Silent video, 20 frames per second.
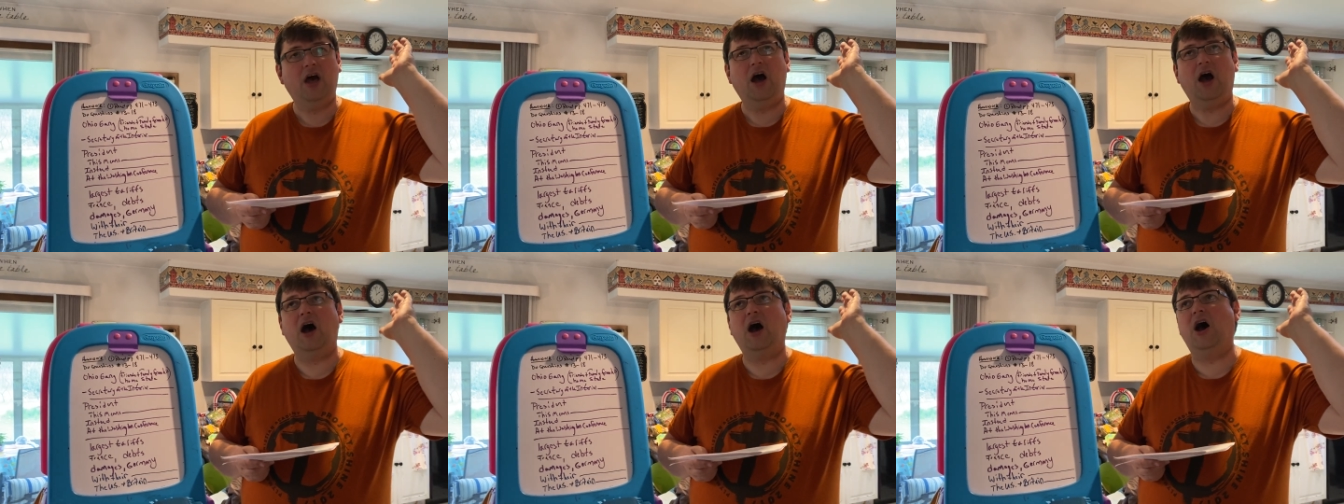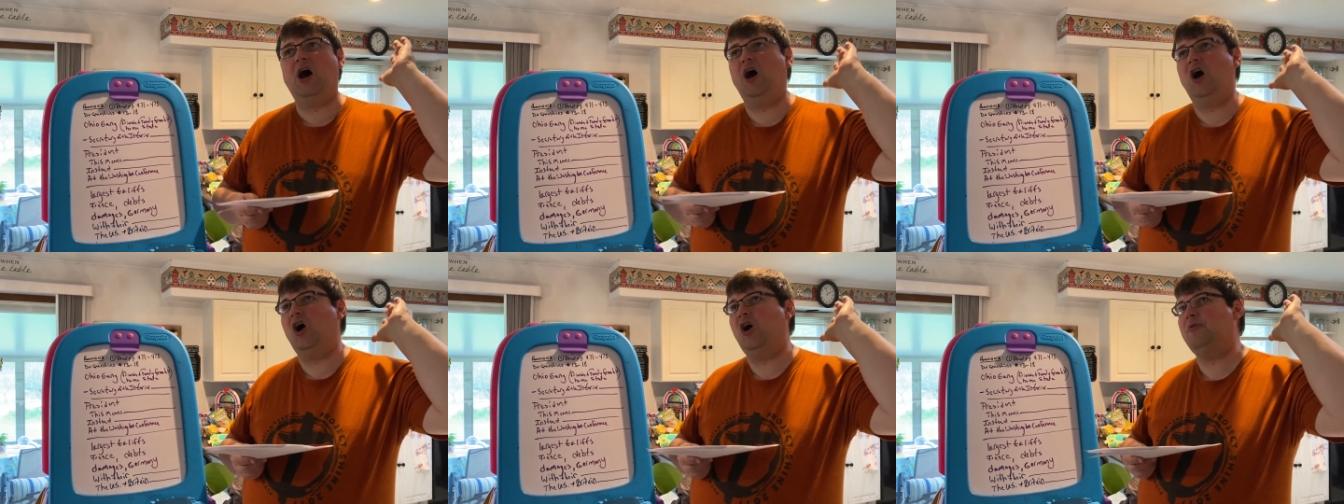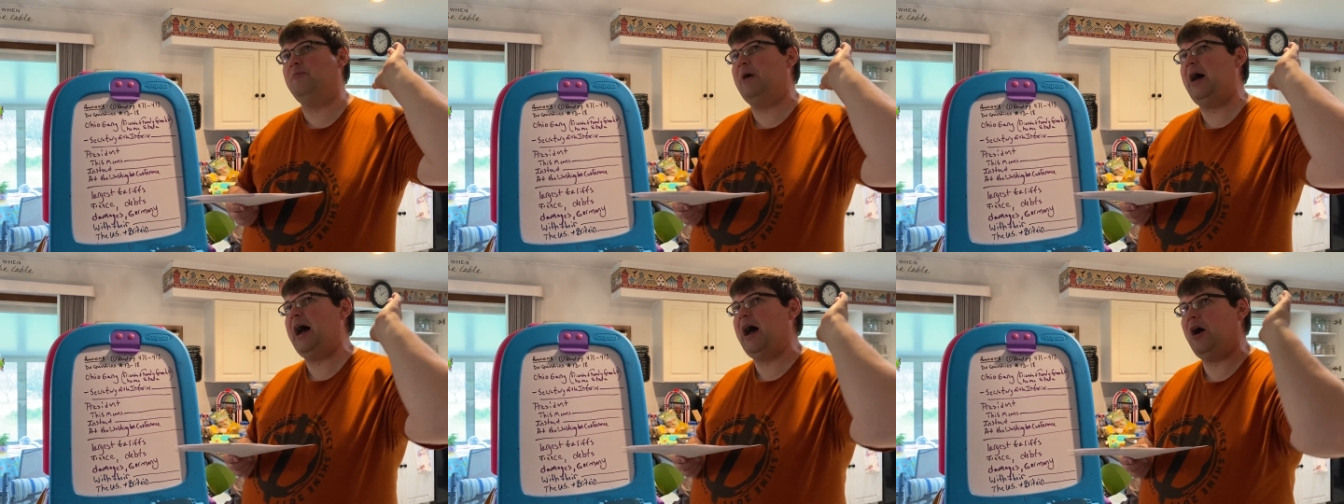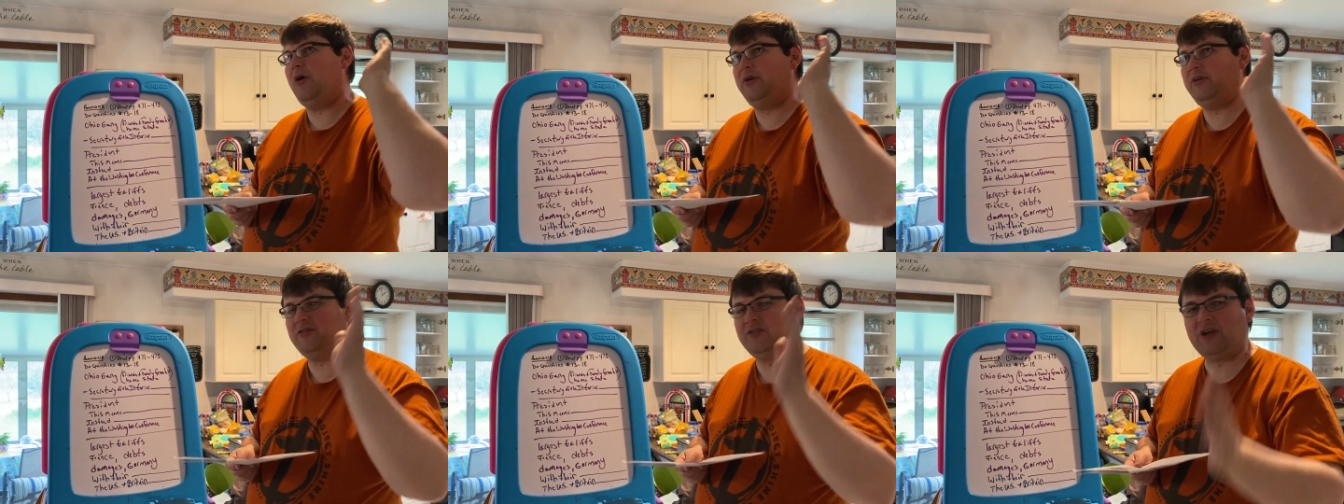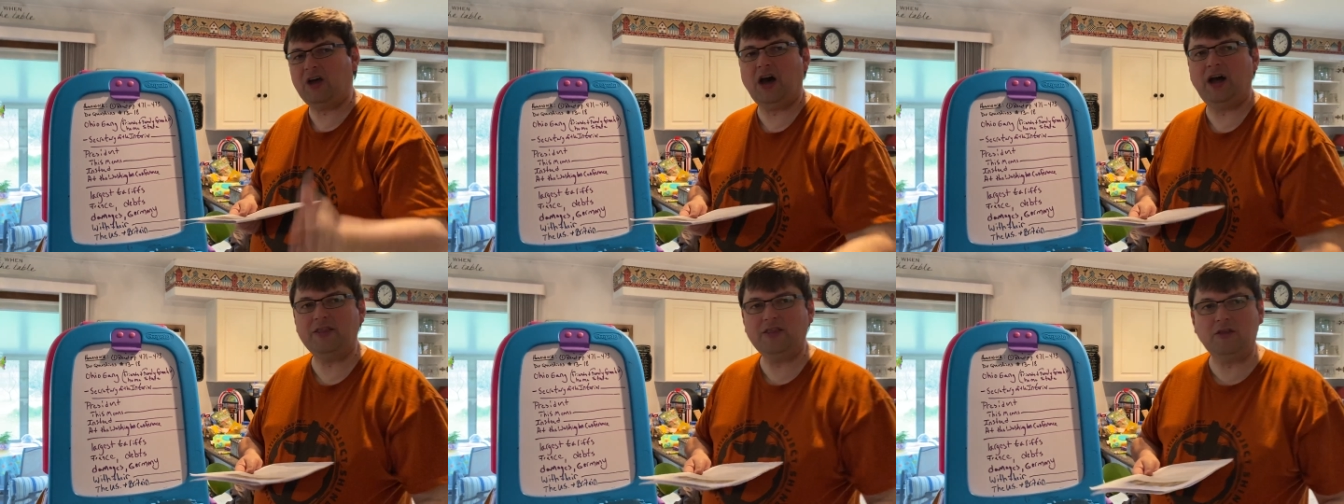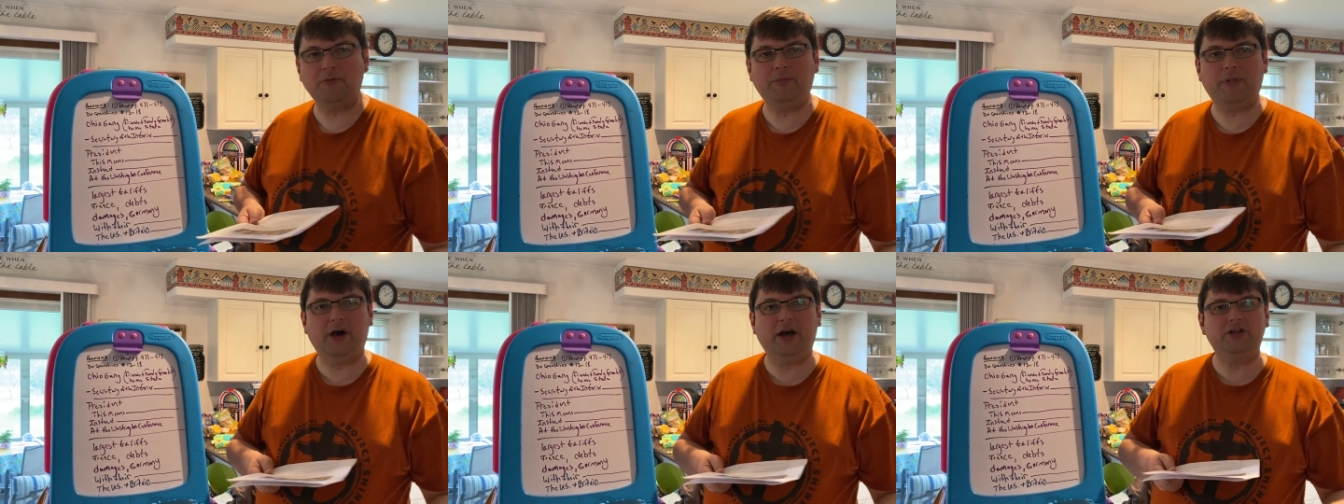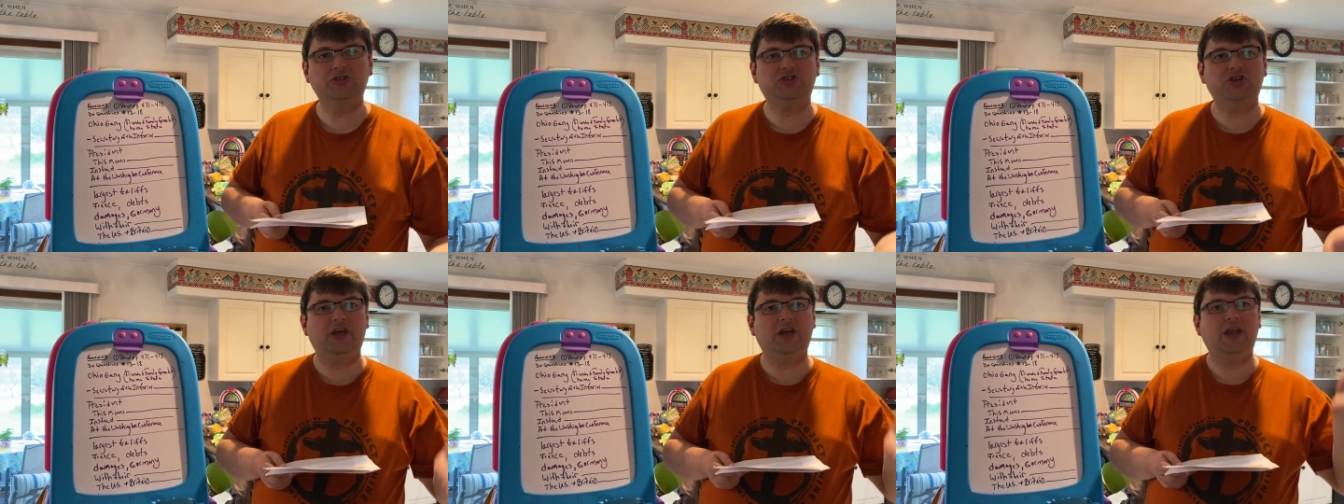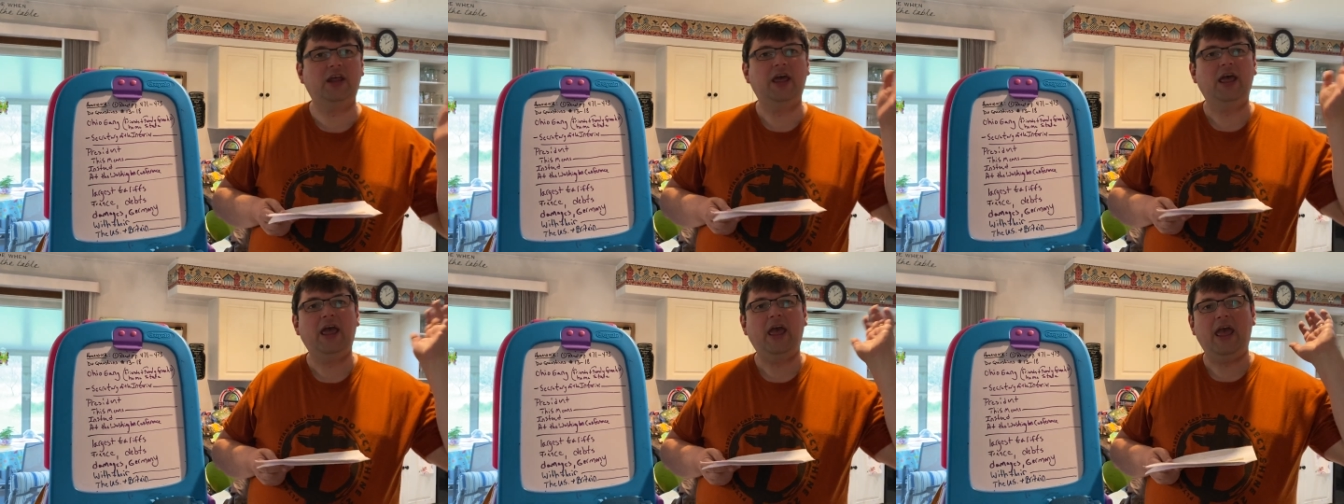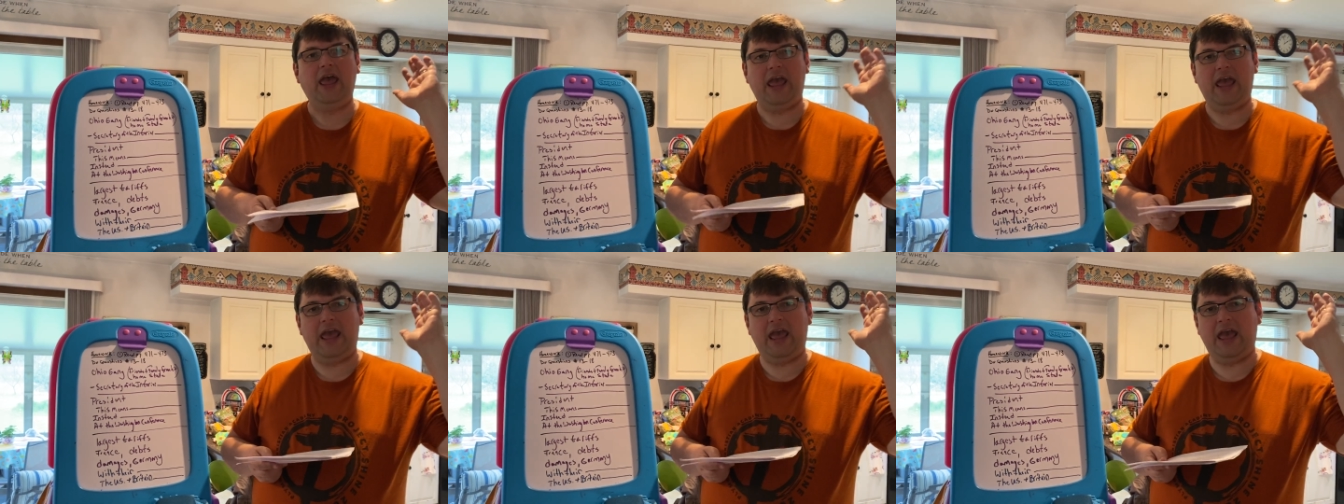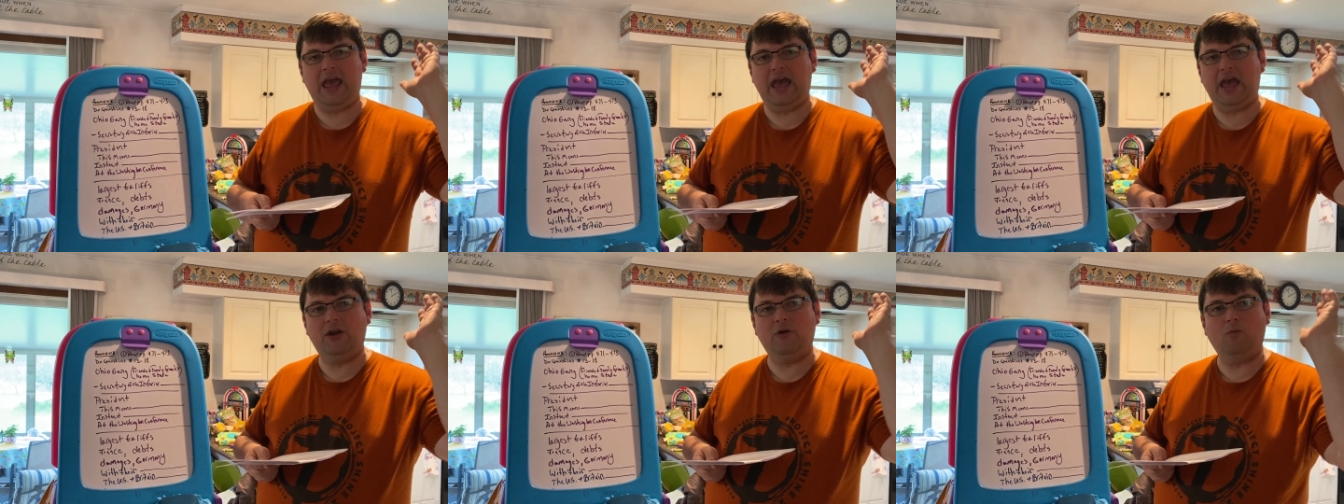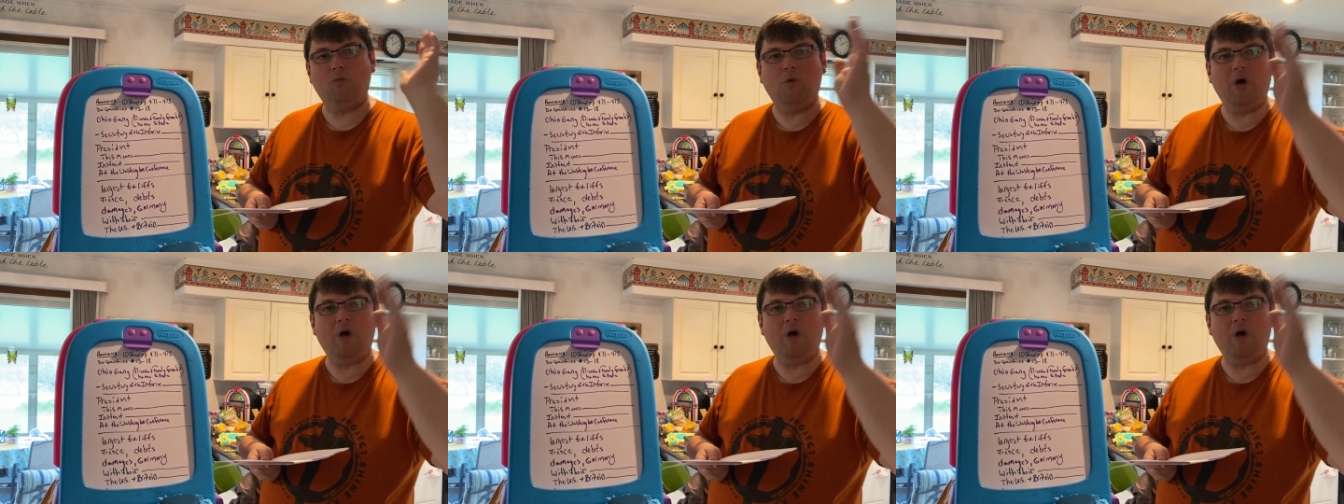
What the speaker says: how he's cut the budget, and